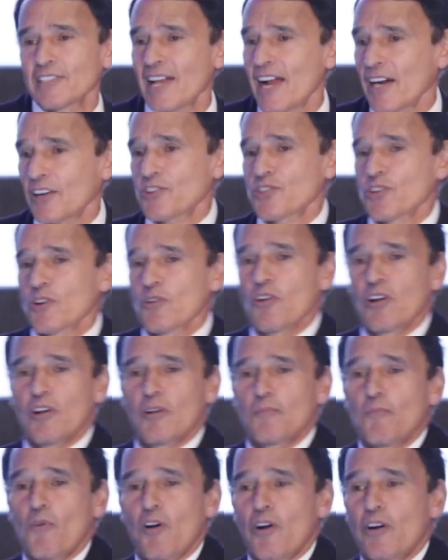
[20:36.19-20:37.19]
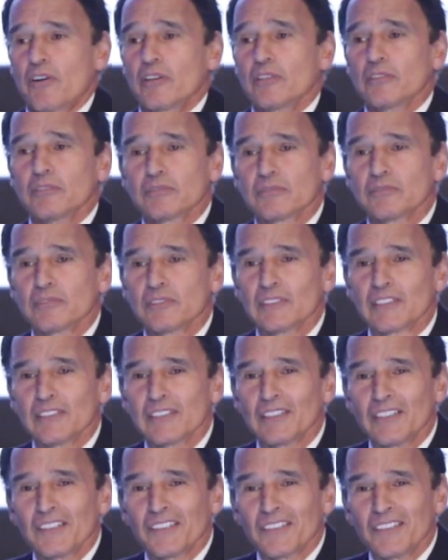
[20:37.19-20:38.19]
and doctors are all moral?
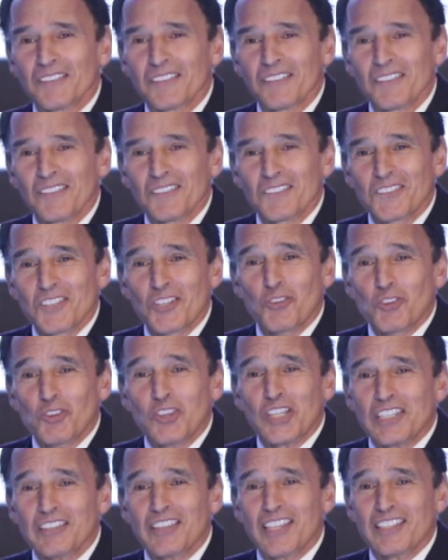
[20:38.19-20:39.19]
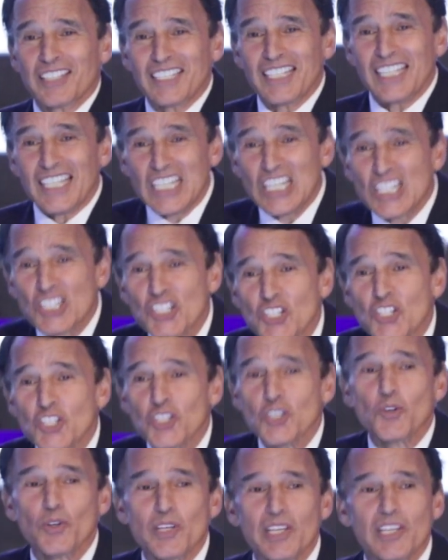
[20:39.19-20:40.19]
Do you think that the
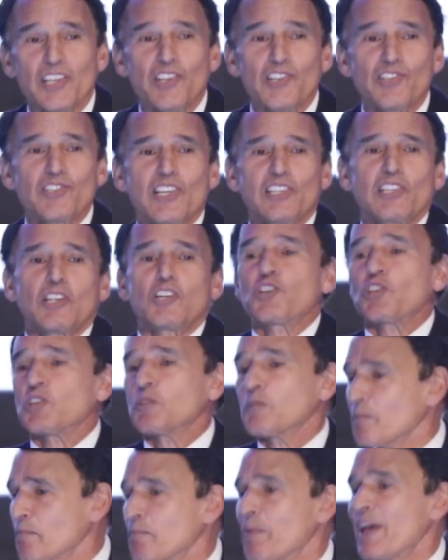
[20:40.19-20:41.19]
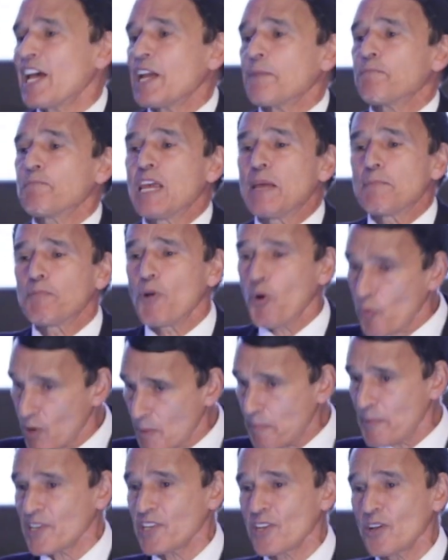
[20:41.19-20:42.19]
issue is that they're just bad people
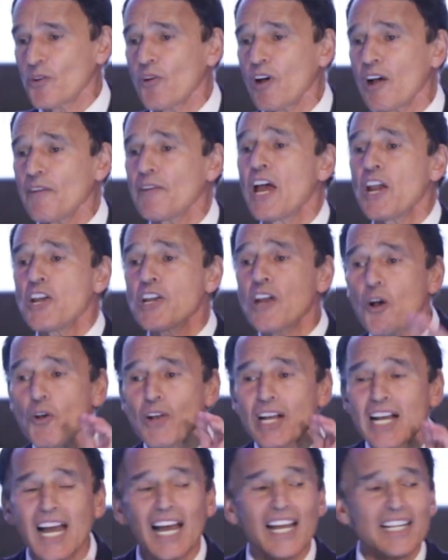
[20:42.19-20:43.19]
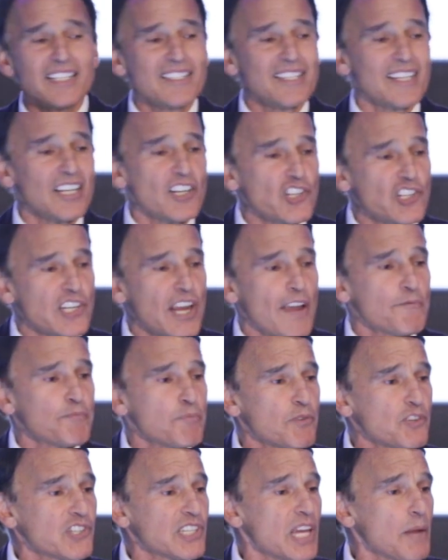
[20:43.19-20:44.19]
ripping you off? No, context shapes
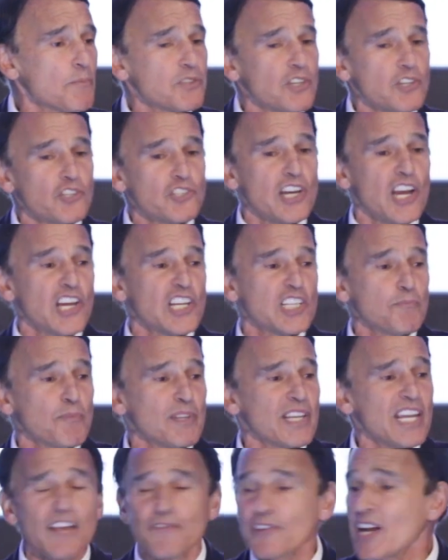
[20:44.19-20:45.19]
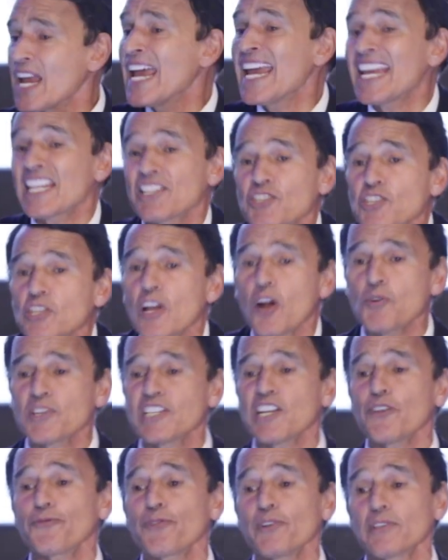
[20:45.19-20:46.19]
perception, changes behavior. It's no
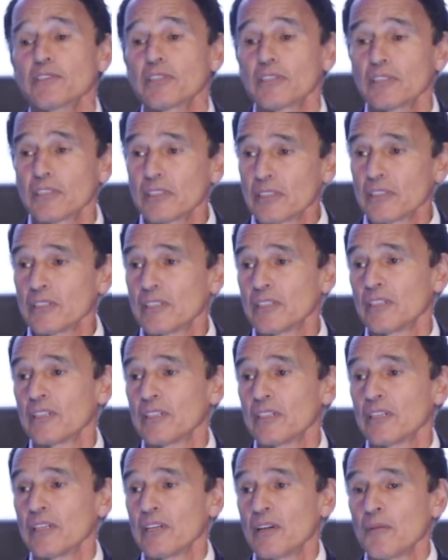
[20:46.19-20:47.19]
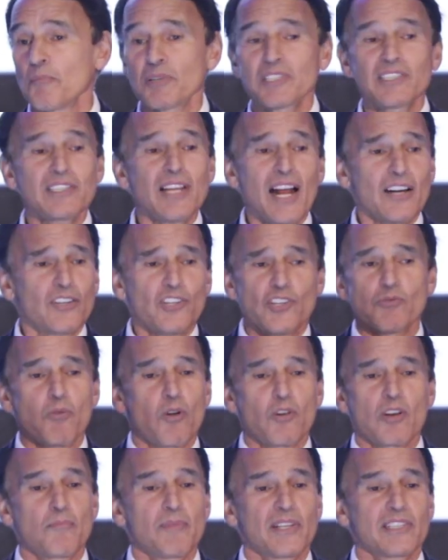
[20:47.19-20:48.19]
different. But doctors
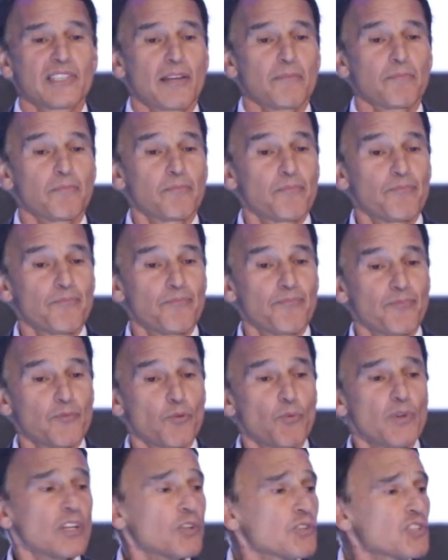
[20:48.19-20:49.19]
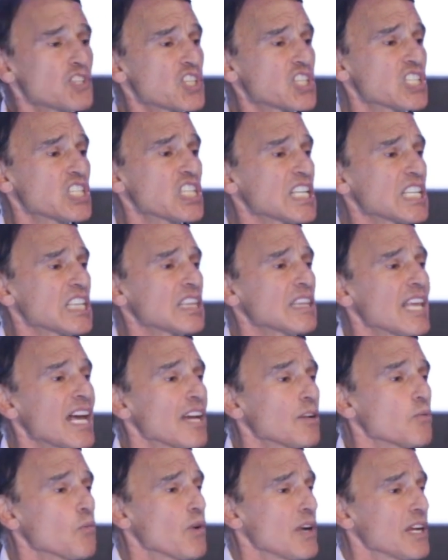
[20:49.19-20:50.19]
won't admit that. We don't see it
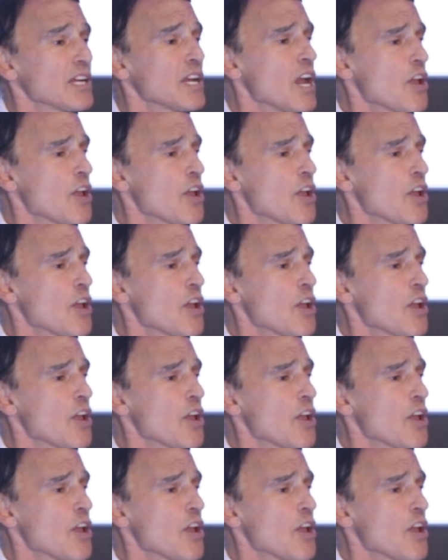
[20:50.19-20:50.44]
that way.